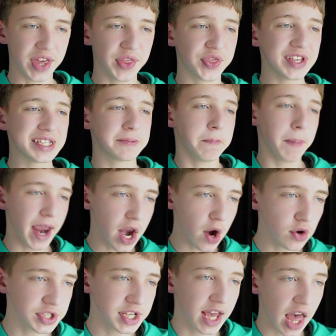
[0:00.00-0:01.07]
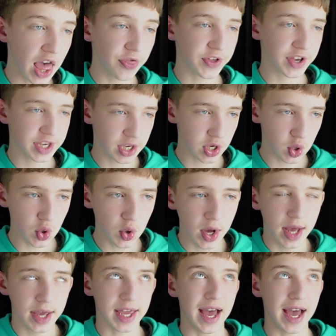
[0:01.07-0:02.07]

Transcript: in this pairs in the queue,